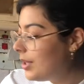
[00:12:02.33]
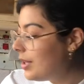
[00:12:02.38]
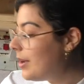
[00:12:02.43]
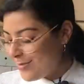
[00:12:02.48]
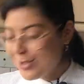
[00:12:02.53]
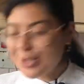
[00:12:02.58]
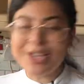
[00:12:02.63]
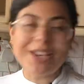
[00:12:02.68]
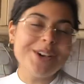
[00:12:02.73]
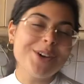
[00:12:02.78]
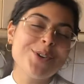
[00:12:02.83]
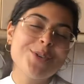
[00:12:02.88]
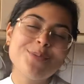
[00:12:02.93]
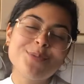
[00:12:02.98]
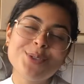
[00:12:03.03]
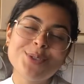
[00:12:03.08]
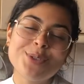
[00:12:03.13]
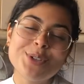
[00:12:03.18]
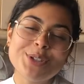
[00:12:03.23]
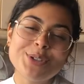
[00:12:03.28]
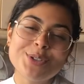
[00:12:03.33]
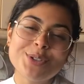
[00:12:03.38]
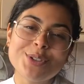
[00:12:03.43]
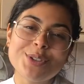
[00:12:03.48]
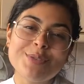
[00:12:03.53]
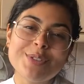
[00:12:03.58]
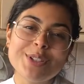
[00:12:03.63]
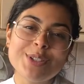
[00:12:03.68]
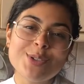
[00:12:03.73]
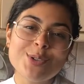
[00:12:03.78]
So yeah, I hope you enjoyed
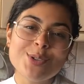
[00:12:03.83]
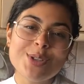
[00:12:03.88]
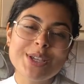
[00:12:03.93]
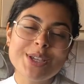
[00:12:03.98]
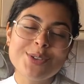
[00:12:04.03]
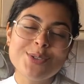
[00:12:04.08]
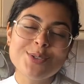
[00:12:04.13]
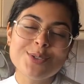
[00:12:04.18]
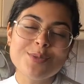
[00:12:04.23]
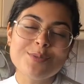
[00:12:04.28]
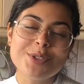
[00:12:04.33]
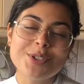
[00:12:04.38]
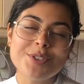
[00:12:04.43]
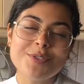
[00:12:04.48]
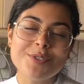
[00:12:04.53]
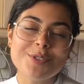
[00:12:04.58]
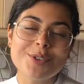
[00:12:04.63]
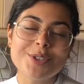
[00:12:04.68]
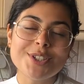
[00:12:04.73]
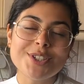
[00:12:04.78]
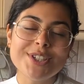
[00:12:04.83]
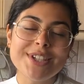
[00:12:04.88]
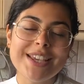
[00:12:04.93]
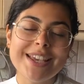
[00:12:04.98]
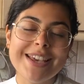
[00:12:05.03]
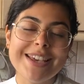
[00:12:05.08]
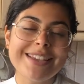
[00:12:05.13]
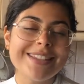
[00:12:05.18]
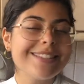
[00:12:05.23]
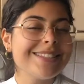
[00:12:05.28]
the video. Thank you so much for watching
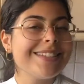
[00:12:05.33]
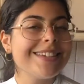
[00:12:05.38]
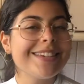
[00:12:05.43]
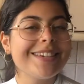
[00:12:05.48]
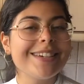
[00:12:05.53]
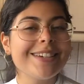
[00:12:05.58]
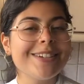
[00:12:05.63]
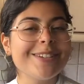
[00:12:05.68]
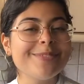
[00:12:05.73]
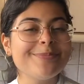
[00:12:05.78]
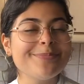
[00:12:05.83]
and take care.